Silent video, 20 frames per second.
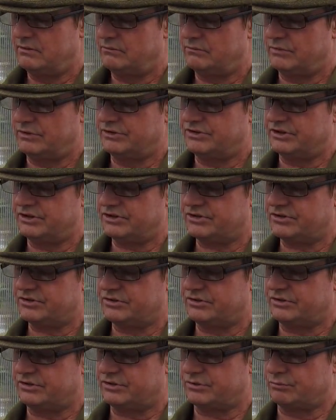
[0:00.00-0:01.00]

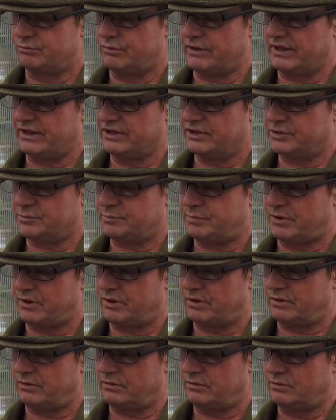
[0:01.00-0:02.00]
resistant to ring
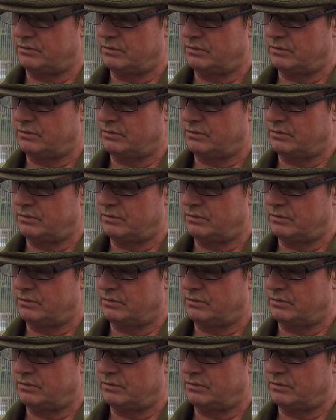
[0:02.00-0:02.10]
spot,